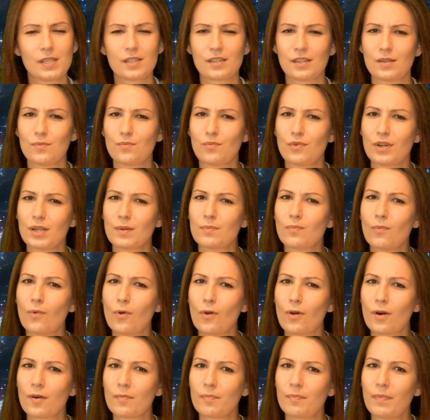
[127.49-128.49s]
It can bring
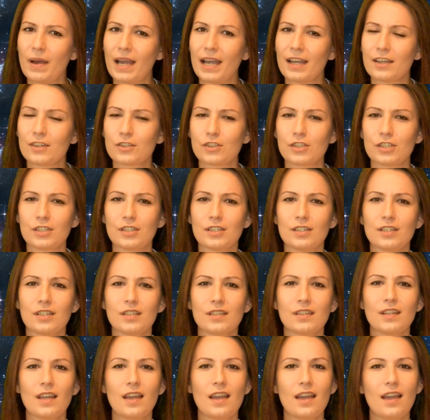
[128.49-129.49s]
more
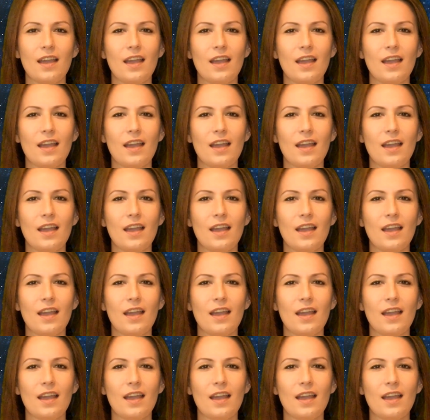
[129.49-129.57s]
passion